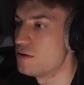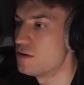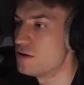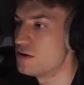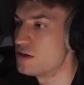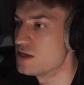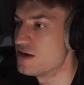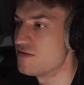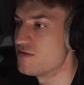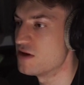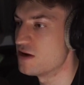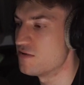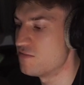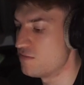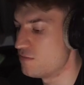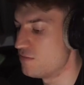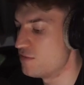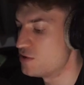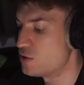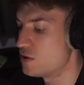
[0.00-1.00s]
that's giving it
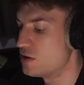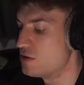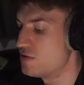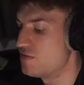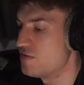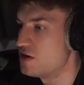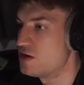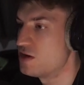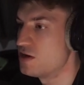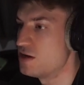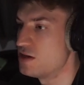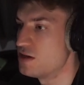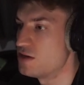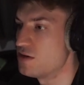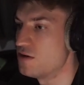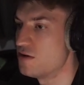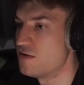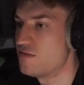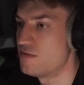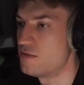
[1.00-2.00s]
rhythm as well. So if I turn this
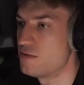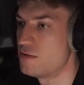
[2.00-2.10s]
off,